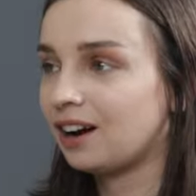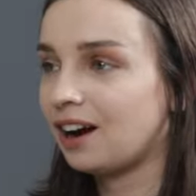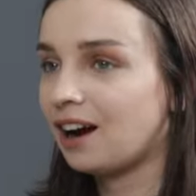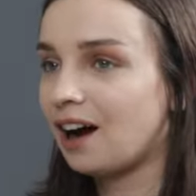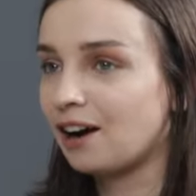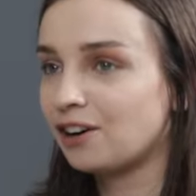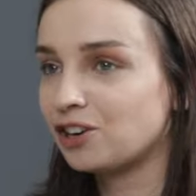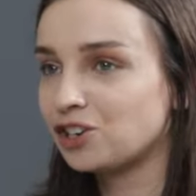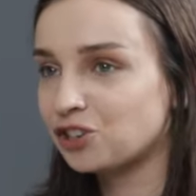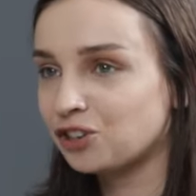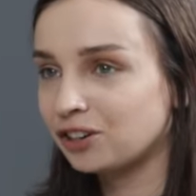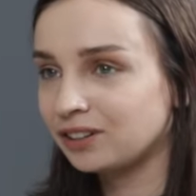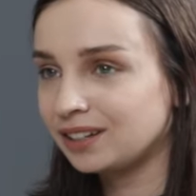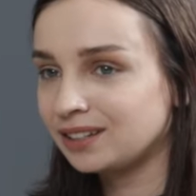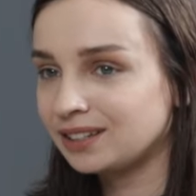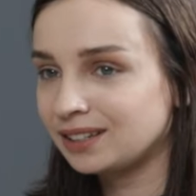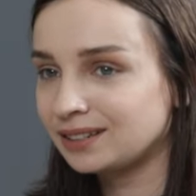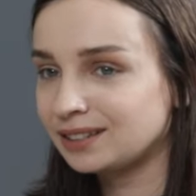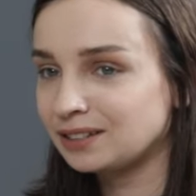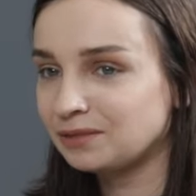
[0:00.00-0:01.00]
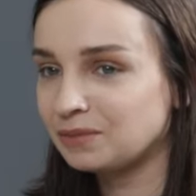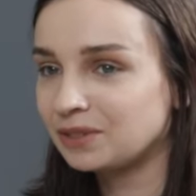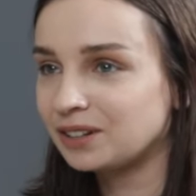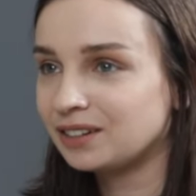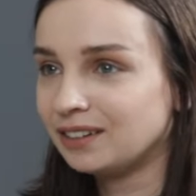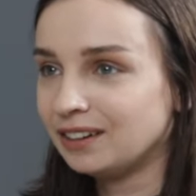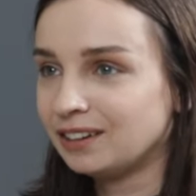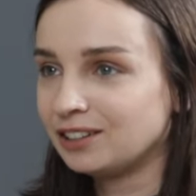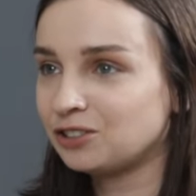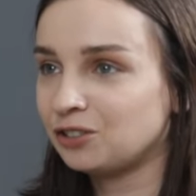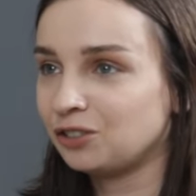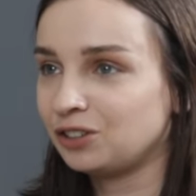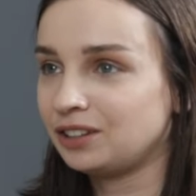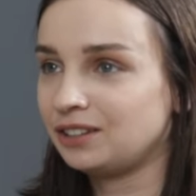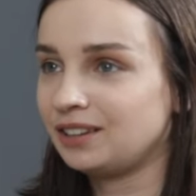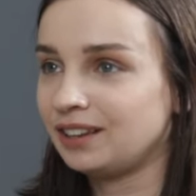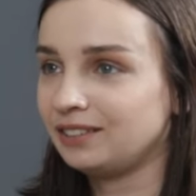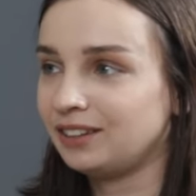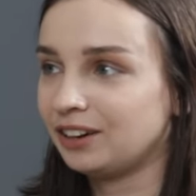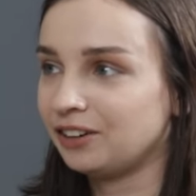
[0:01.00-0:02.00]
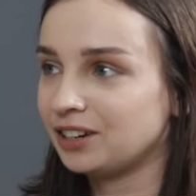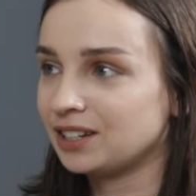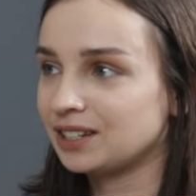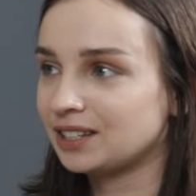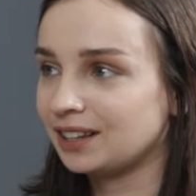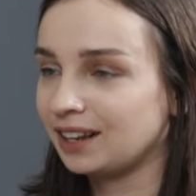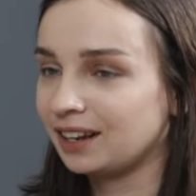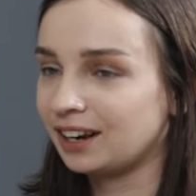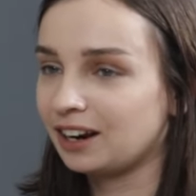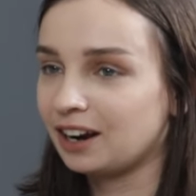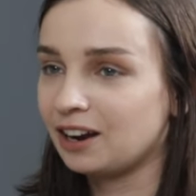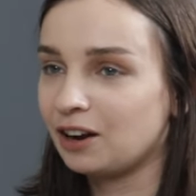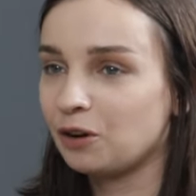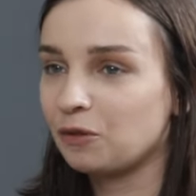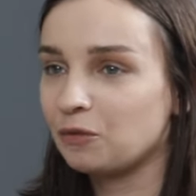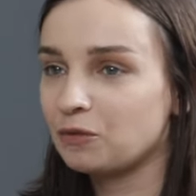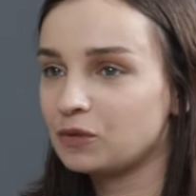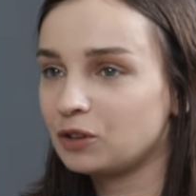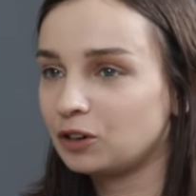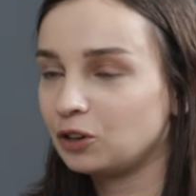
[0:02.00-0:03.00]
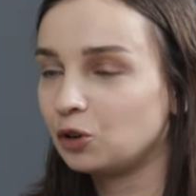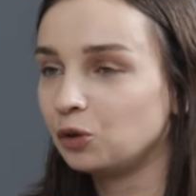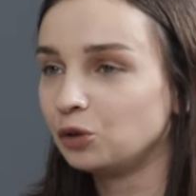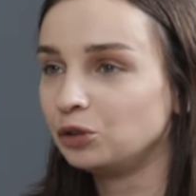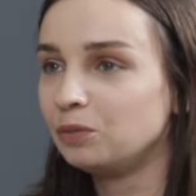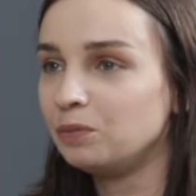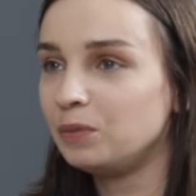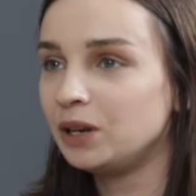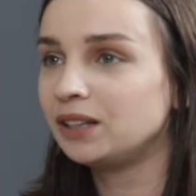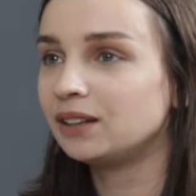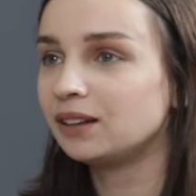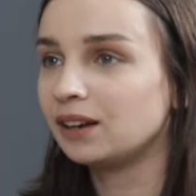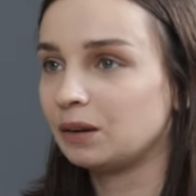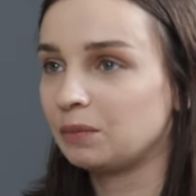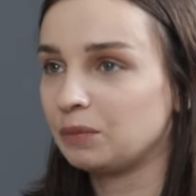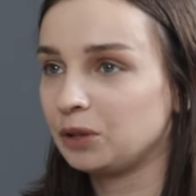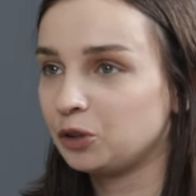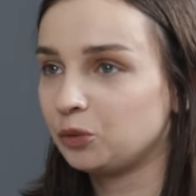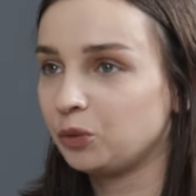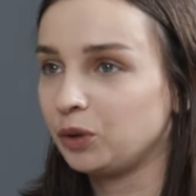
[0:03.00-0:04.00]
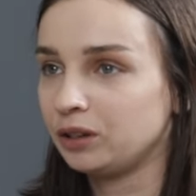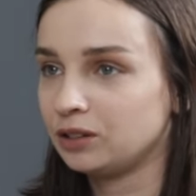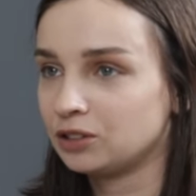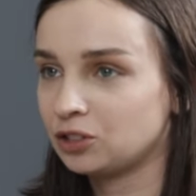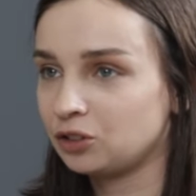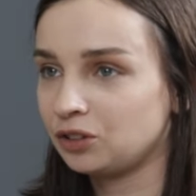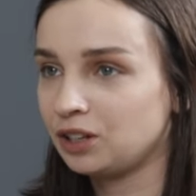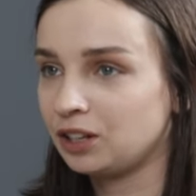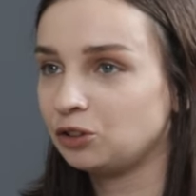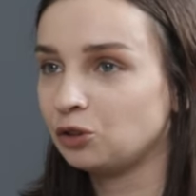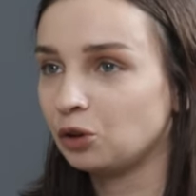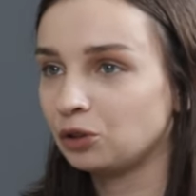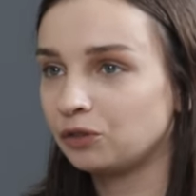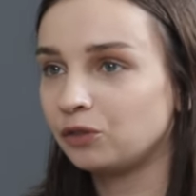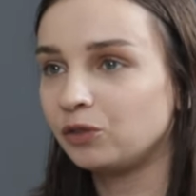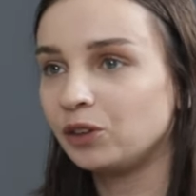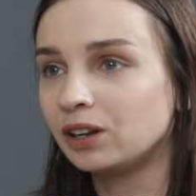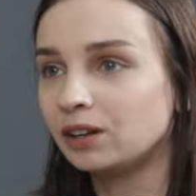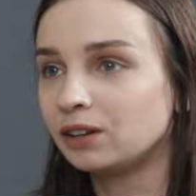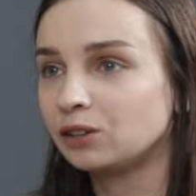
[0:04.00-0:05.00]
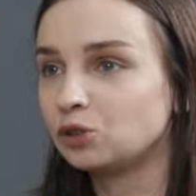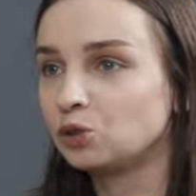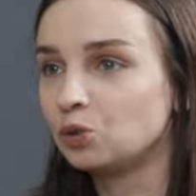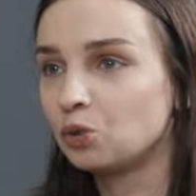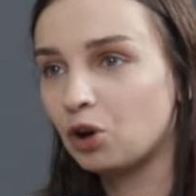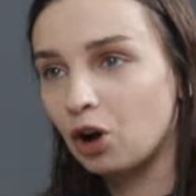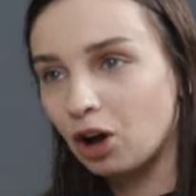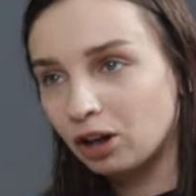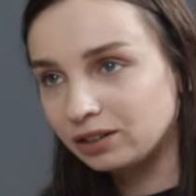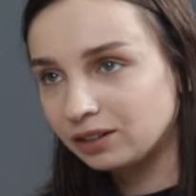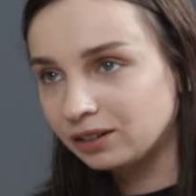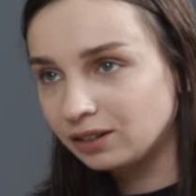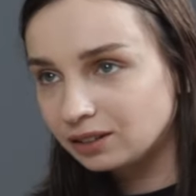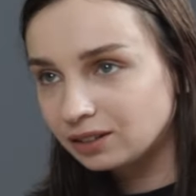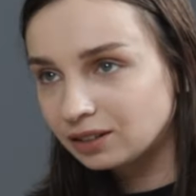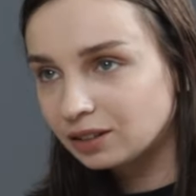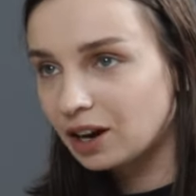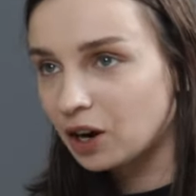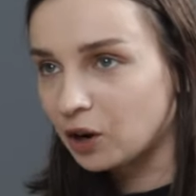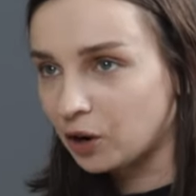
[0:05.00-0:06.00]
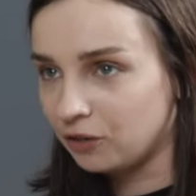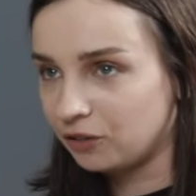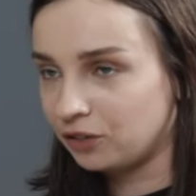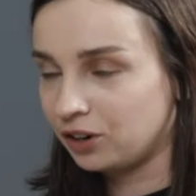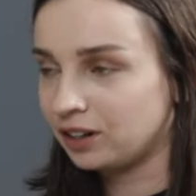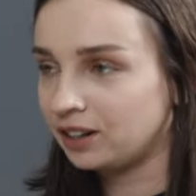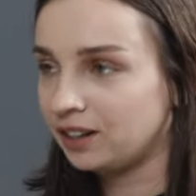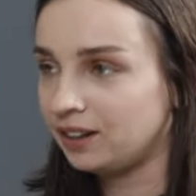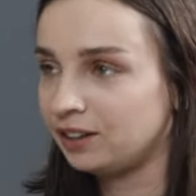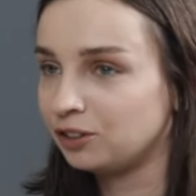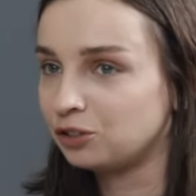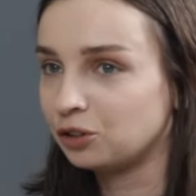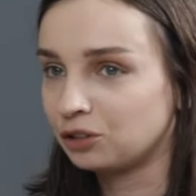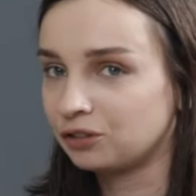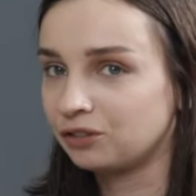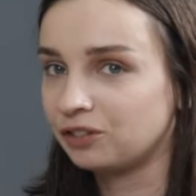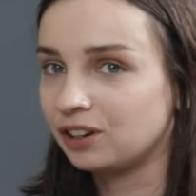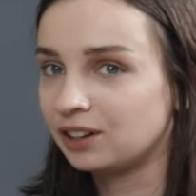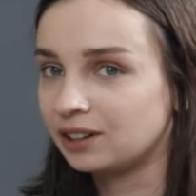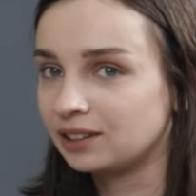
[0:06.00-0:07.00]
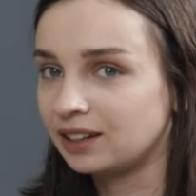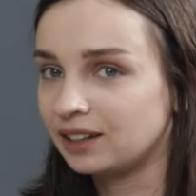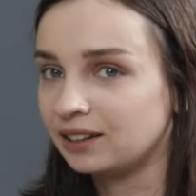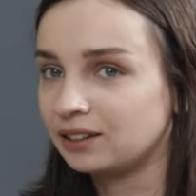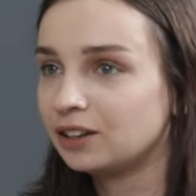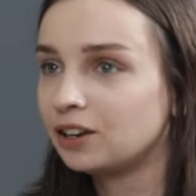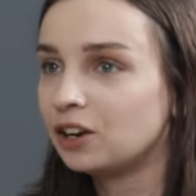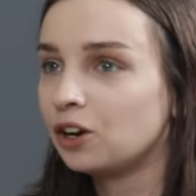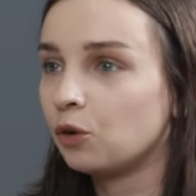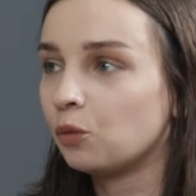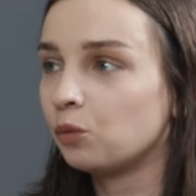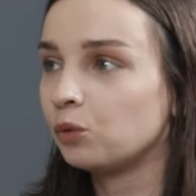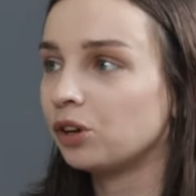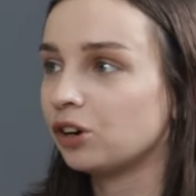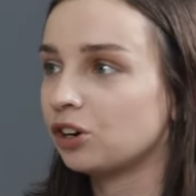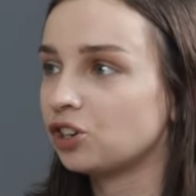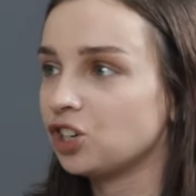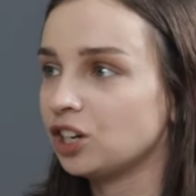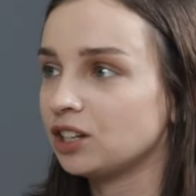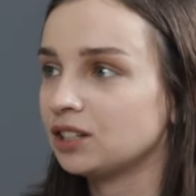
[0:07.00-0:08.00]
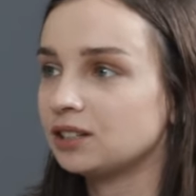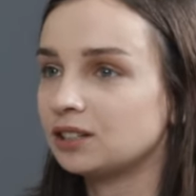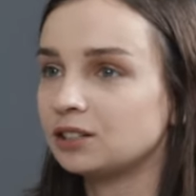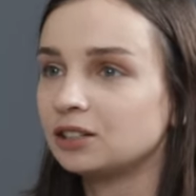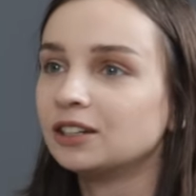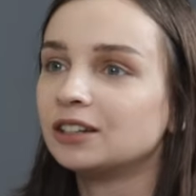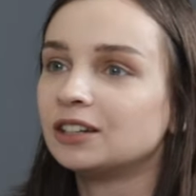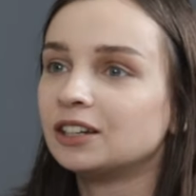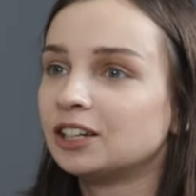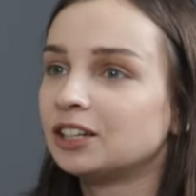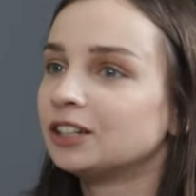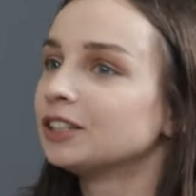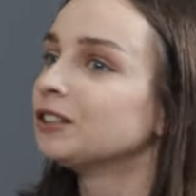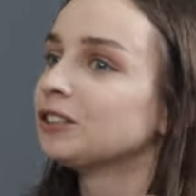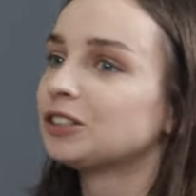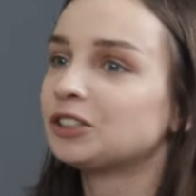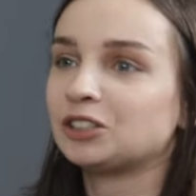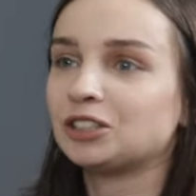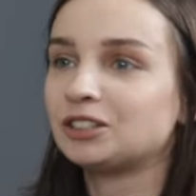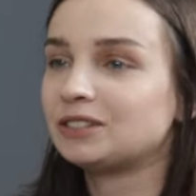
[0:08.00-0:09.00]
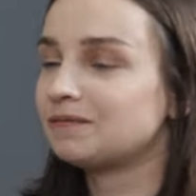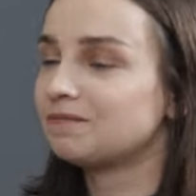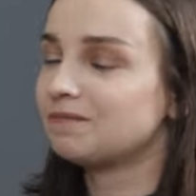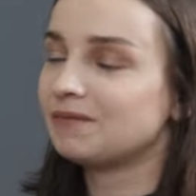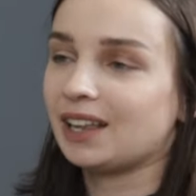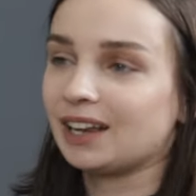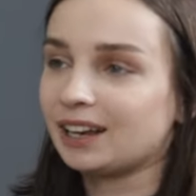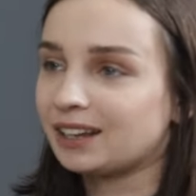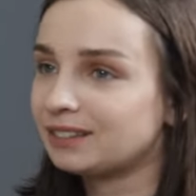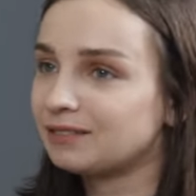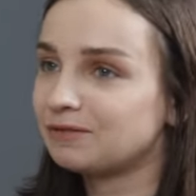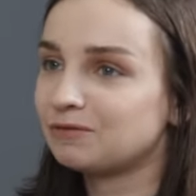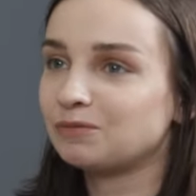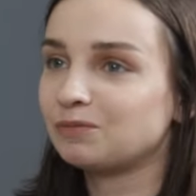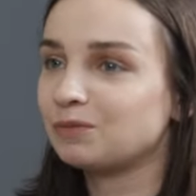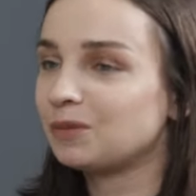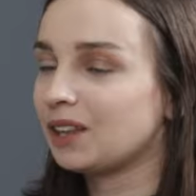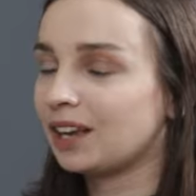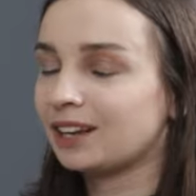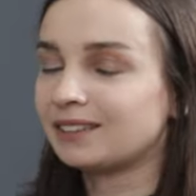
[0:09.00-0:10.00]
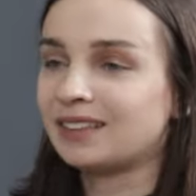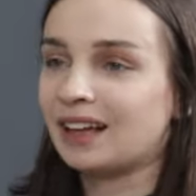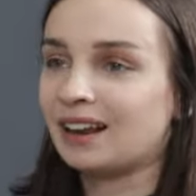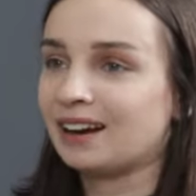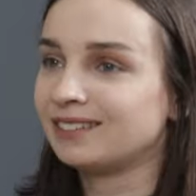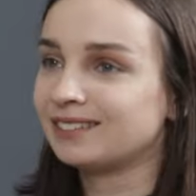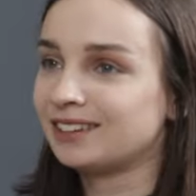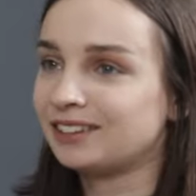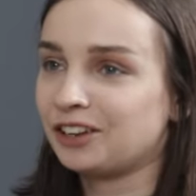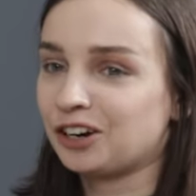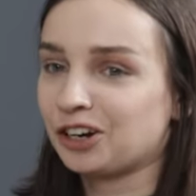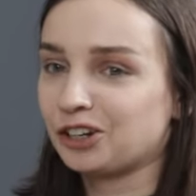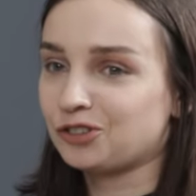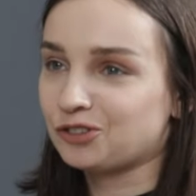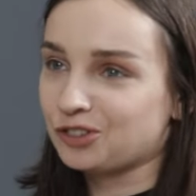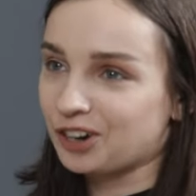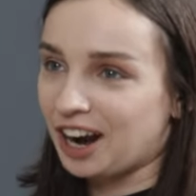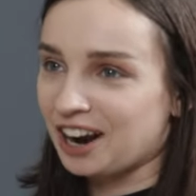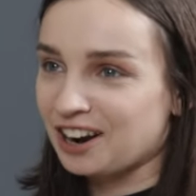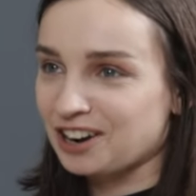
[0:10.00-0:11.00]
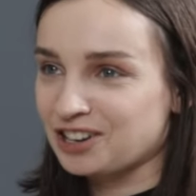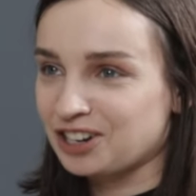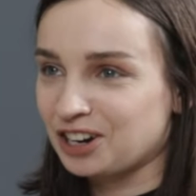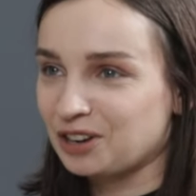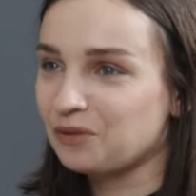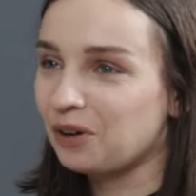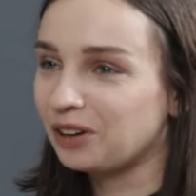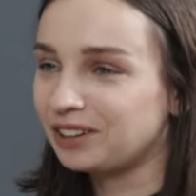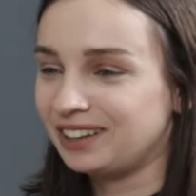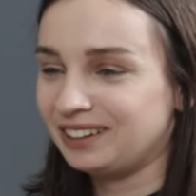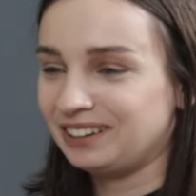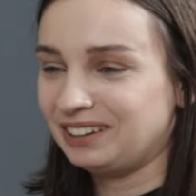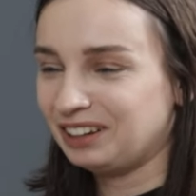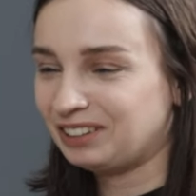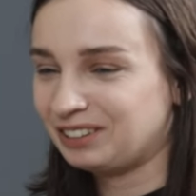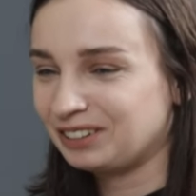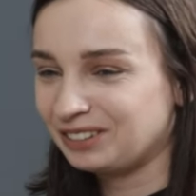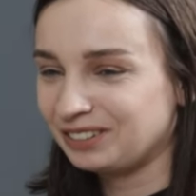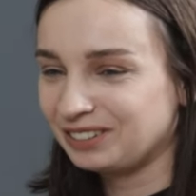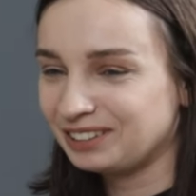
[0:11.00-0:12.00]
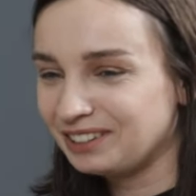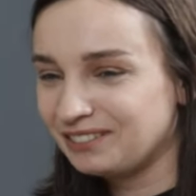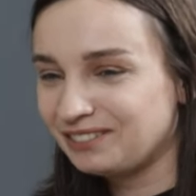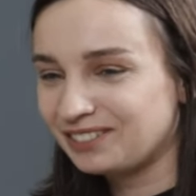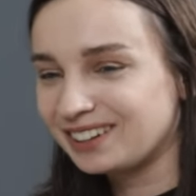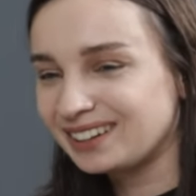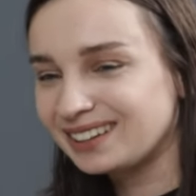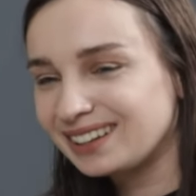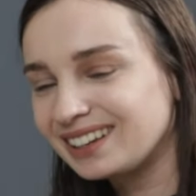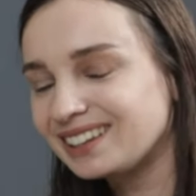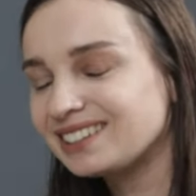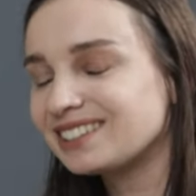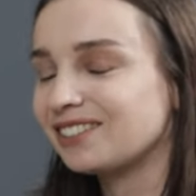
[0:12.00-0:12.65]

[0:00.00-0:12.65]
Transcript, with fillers: harsh criticism so that there is like a good middle in between so they don't feel too coddled however that they don't feel that we are just like like telling that they're trash and what they need to do differently.